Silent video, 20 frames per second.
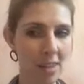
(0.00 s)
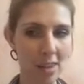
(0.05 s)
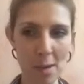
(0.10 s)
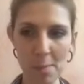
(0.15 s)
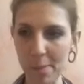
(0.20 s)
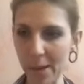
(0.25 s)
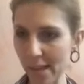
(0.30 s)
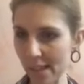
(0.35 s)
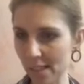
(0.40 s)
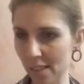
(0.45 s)

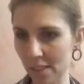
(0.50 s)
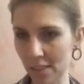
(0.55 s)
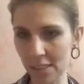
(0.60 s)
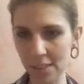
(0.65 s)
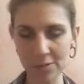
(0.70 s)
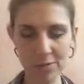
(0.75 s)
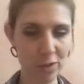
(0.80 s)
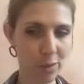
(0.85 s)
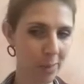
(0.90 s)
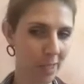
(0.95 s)
the
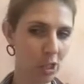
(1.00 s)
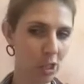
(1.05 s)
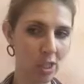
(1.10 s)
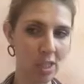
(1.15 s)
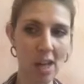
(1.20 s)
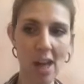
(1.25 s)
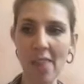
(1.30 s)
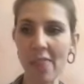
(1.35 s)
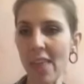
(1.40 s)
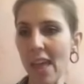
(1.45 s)
best
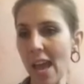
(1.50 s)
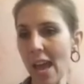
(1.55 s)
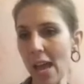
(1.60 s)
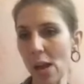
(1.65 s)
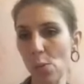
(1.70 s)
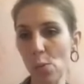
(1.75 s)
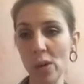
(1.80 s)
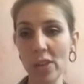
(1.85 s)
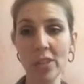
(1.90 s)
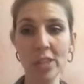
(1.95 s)
information on
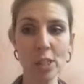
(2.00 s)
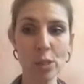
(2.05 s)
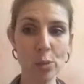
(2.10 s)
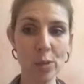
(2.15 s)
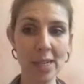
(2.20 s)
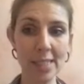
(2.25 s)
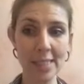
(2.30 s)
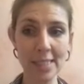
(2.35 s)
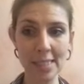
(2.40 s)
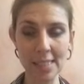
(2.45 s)
that with
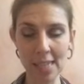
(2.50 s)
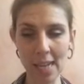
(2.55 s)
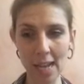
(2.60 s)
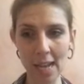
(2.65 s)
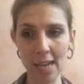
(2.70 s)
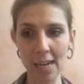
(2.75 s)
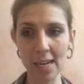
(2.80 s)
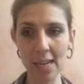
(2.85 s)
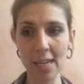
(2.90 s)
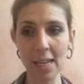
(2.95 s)
you as a
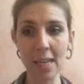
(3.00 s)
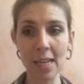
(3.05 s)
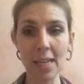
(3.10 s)
guide.